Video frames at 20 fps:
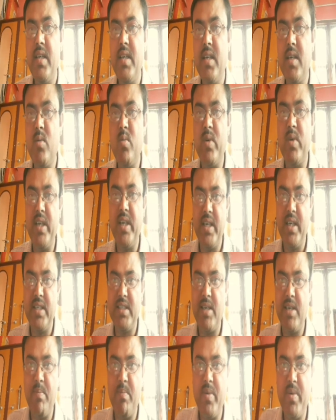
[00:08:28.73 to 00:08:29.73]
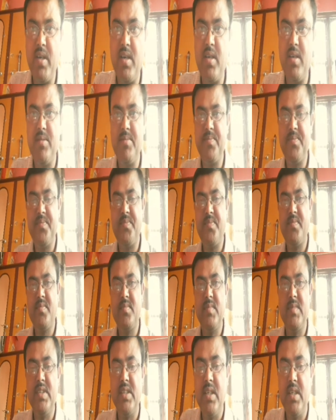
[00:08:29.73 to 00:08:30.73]
Here one example.
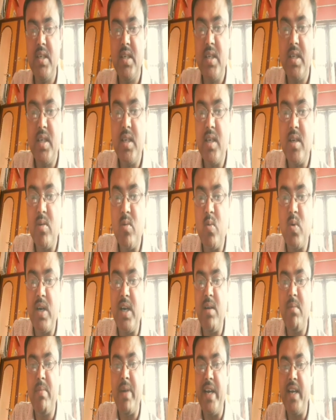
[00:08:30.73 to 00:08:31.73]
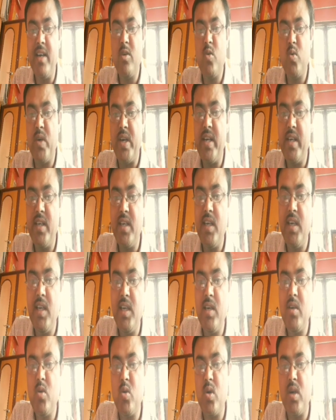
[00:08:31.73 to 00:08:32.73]
While buying
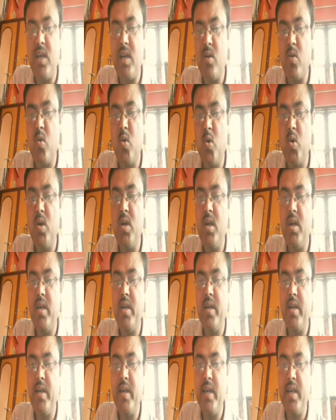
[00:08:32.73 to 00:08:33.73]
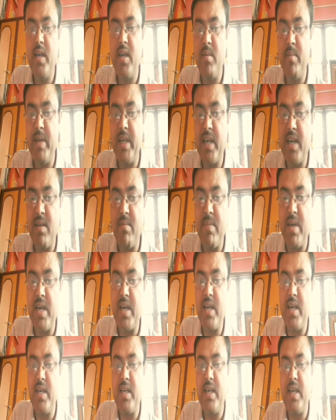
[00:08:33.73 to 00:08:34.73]
20 tola gold in American
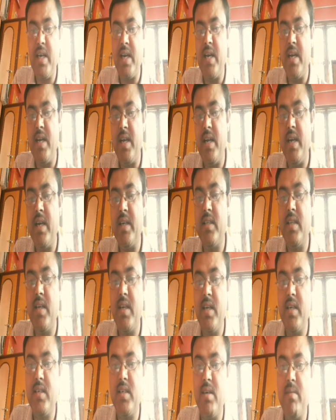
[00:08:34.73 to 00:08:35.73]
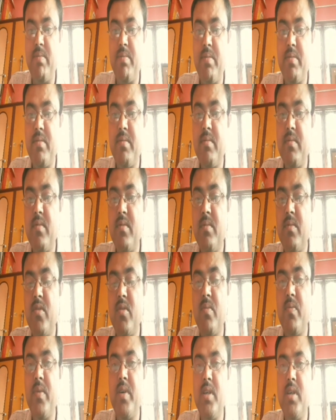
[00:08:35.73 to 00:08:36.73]
market at the rate of
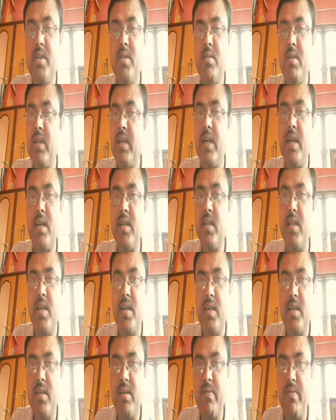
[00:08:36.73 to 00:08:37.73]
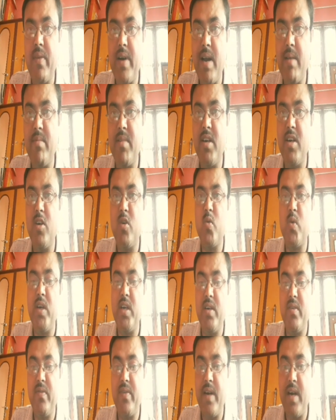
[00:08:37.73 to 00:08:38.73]

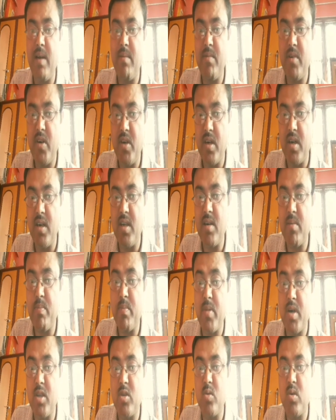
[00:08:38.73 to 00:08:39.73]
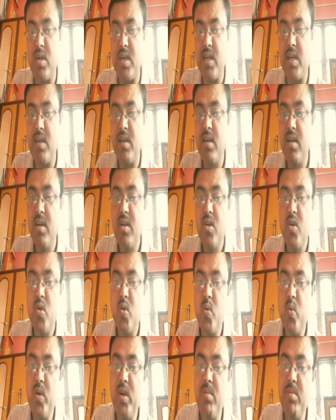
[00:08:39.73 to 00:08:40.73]
$525 per tola
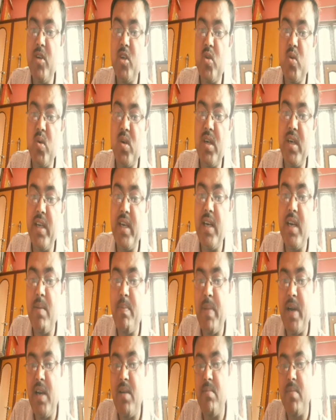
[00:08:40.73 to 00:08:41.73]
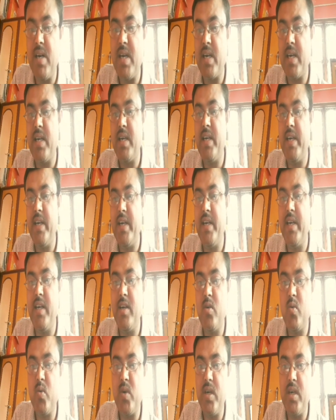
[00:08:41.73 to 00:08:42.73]
will be sold in Nepali market
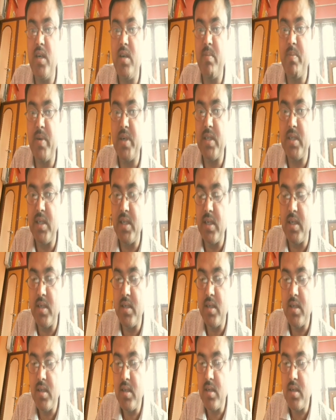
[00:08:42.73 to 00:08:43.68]
adding 20%